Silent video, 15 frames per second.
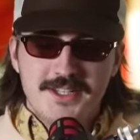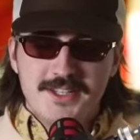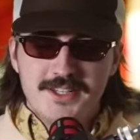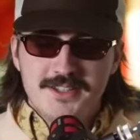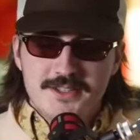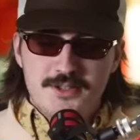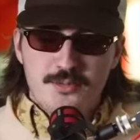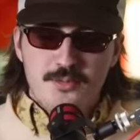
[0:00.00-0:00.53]

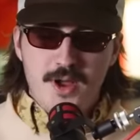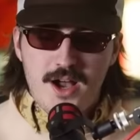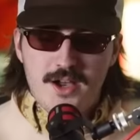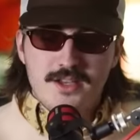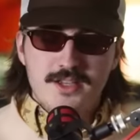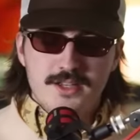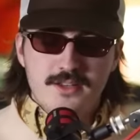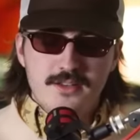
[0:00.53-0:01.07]
This
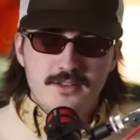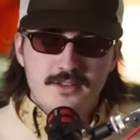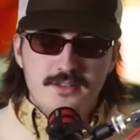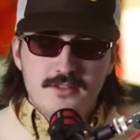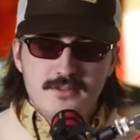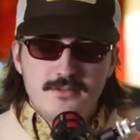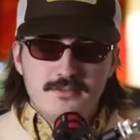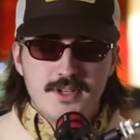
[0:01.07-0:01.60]
rocket,
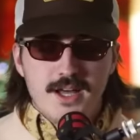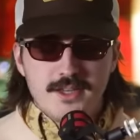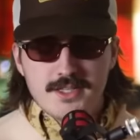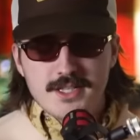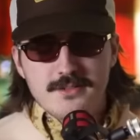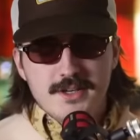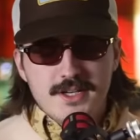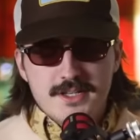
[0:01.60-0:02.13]
not
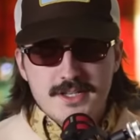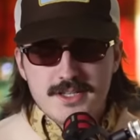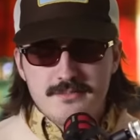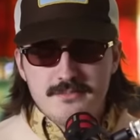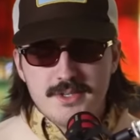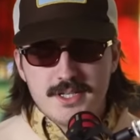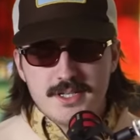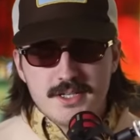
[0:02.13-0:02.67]
that rocket,
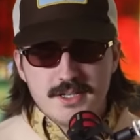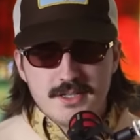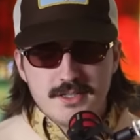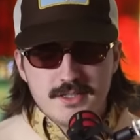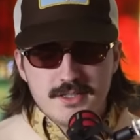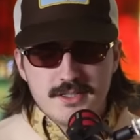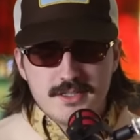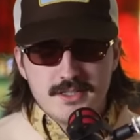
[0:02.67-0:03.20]
but uh,
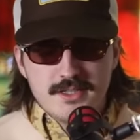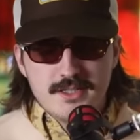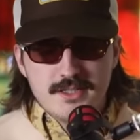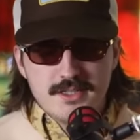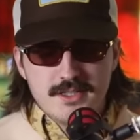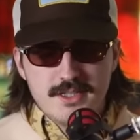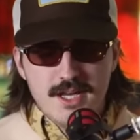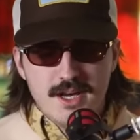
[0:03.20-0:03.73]

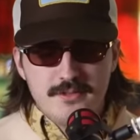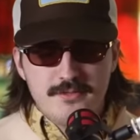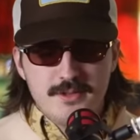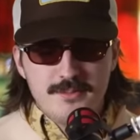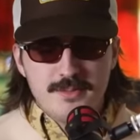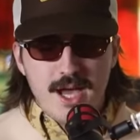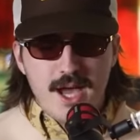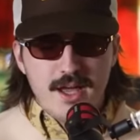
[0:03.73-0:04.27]
yeah, I feel
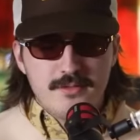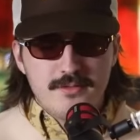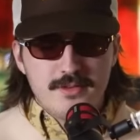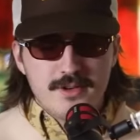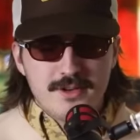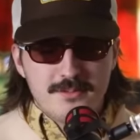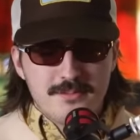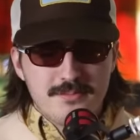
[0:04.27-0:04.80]
bad for
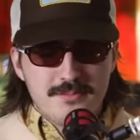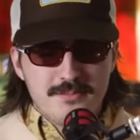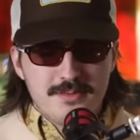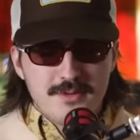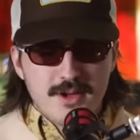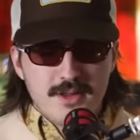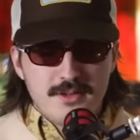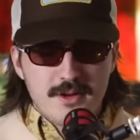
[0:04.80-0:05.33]
your
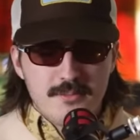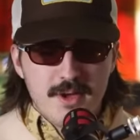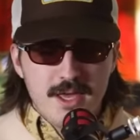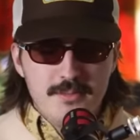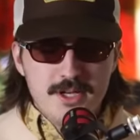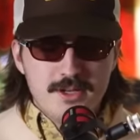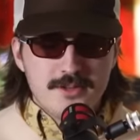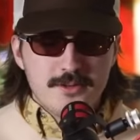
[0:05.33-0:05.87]
brother.
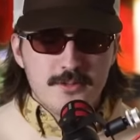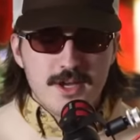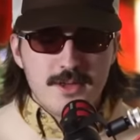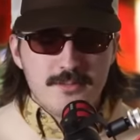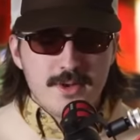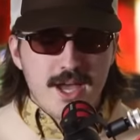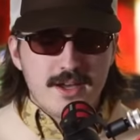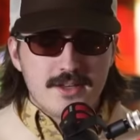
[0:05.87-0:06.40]
Maybe on the way
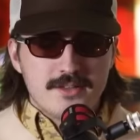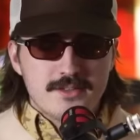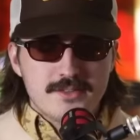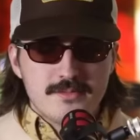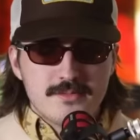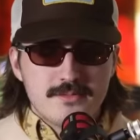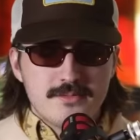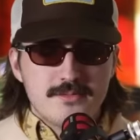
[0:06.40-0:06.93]
back I'll
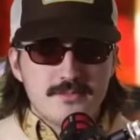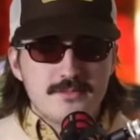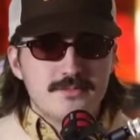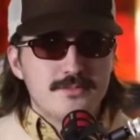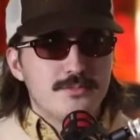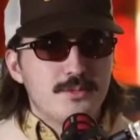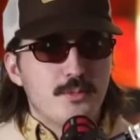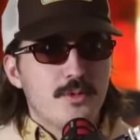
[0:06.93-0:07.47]

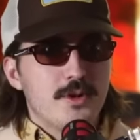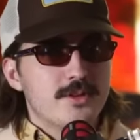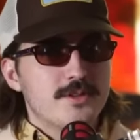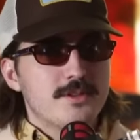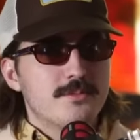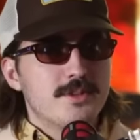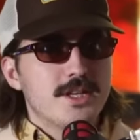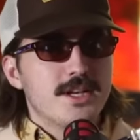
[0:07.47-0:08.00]
we'll work
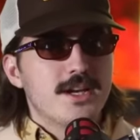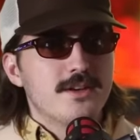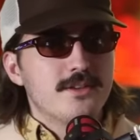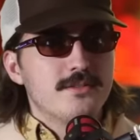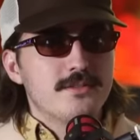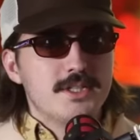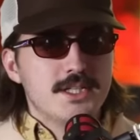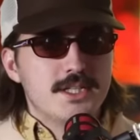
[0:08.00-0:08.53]
something out.
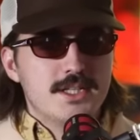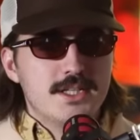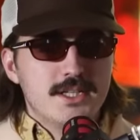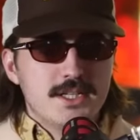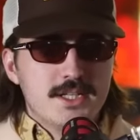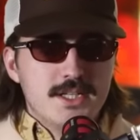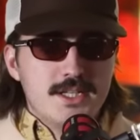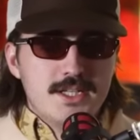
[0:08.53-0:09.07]
Yeah.
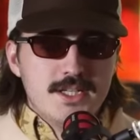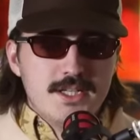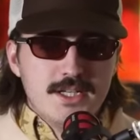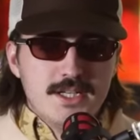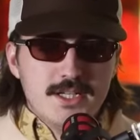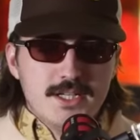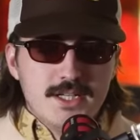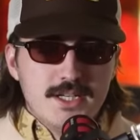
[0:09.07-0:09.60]

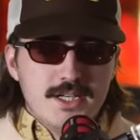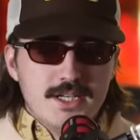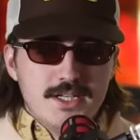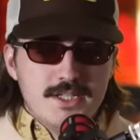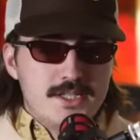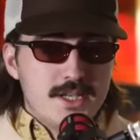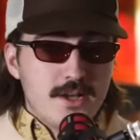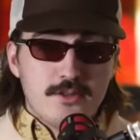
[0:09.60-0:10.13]
Uh, he
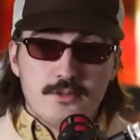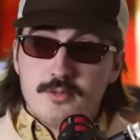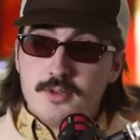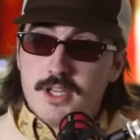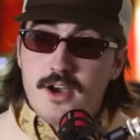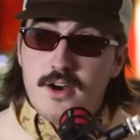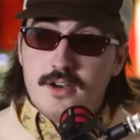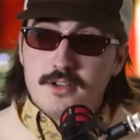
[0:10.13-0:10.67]
sounds really
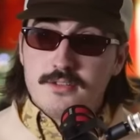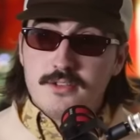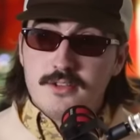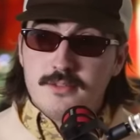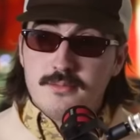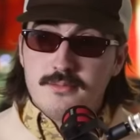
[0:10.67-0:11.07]
awesome.